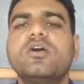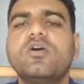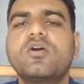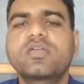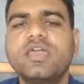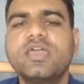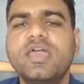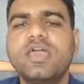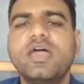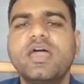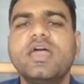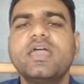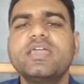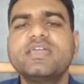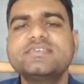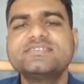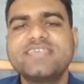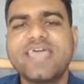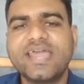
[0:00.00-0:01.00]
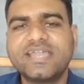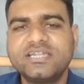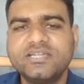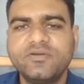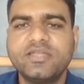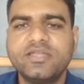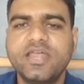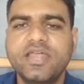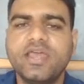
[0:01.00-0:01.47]
okay, is
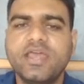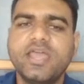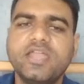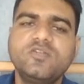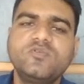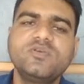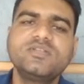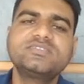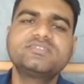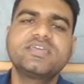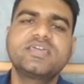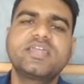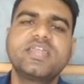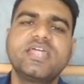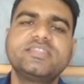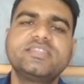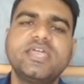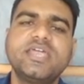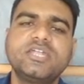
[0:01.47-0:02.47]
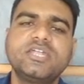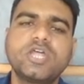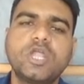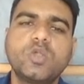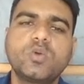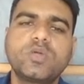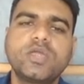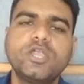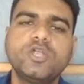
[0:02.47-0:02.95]
activated, it will secrete the
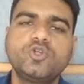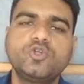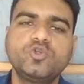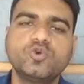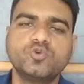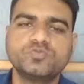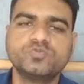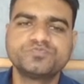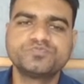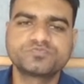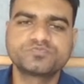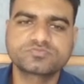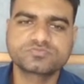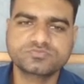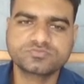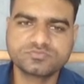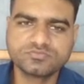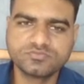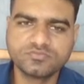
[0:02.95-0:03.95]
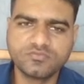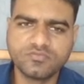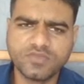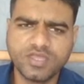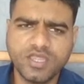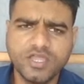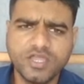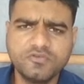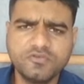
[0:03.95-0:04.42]
interleukin 2.
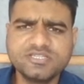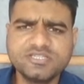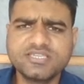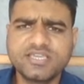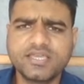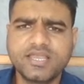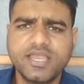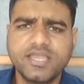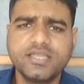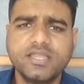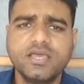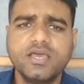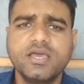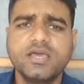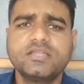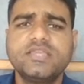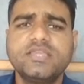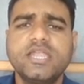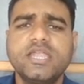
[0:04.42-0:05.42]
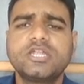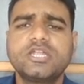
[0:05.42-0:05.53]
It will secrete the